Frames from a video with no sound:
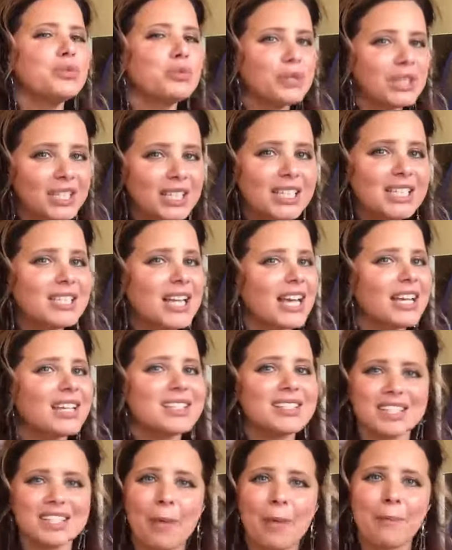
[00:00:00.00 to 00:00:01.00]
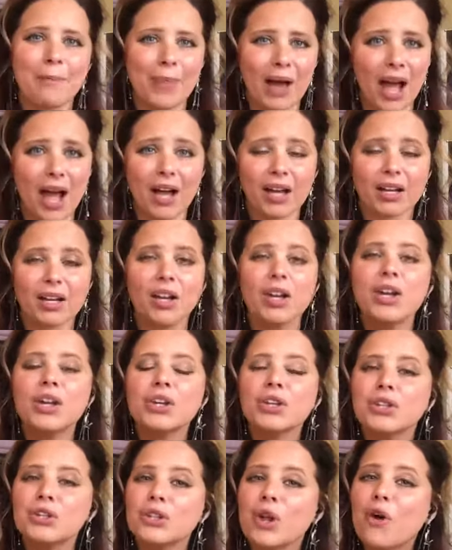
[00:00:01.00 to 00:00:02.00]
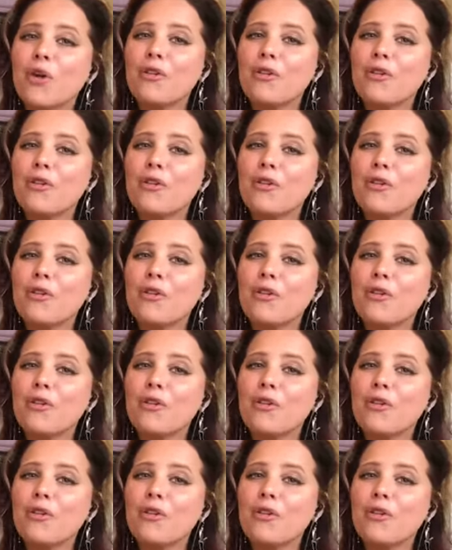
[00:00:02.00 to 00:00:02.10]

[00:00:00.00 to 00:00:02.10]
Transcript: when you really take a step back.